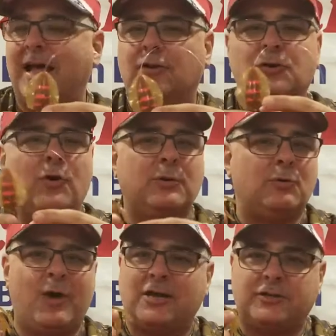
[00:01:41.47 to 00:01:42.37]
I don't know anyone
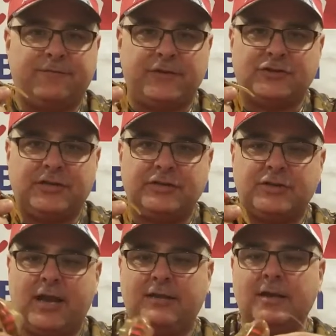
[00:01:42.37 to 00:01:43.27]
who actually fished these
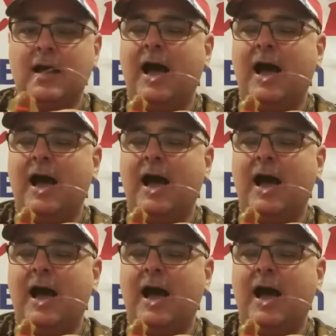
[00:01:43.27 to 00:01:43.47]
yet.